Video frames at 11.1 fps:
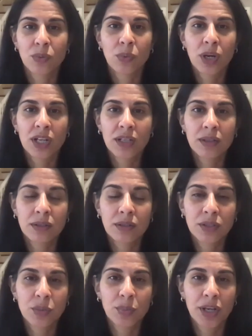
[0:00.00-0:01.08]
1
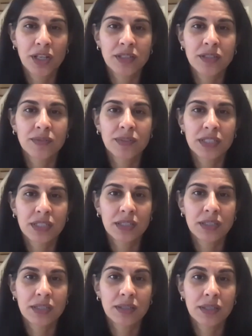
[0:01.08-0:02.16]
HER2 positive
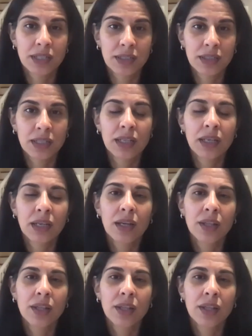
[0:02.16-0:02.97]
disease clinically,